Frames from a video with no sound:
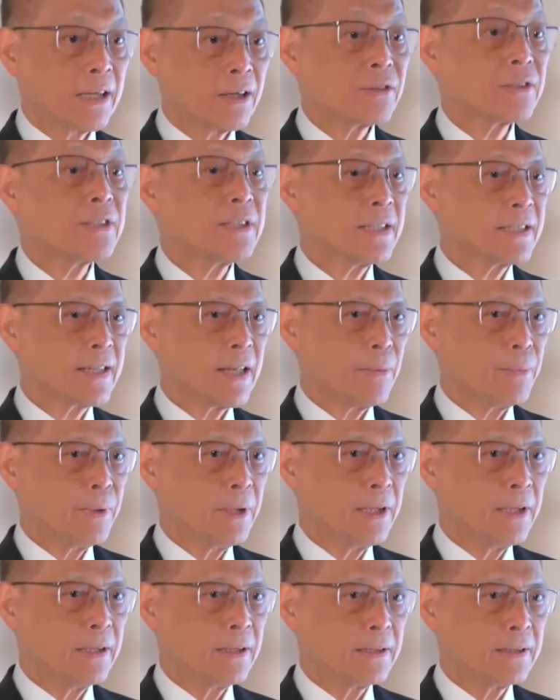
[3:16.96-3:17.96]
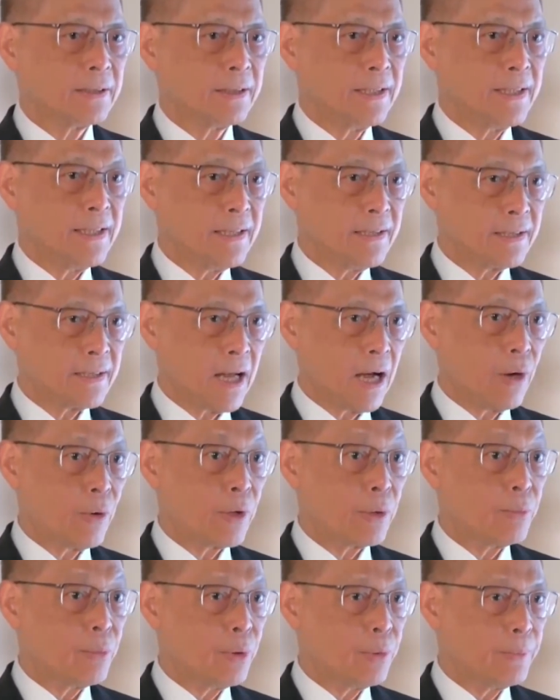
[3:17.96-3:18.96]
Lagi ko sinasabi na this is
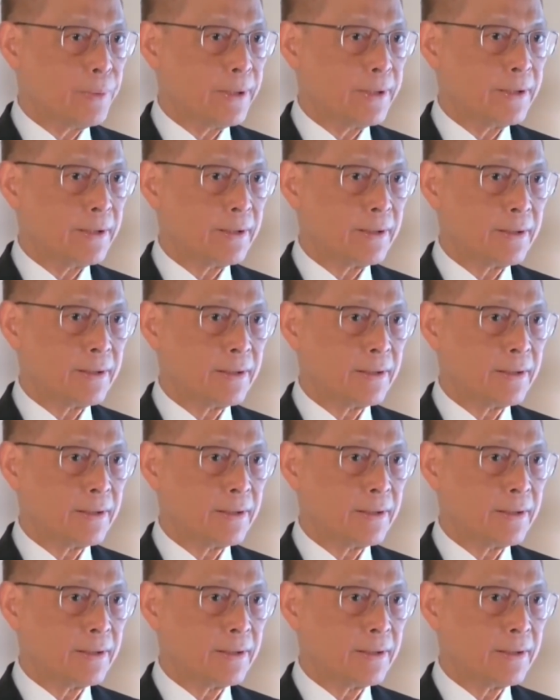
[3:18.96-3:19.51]
our moment.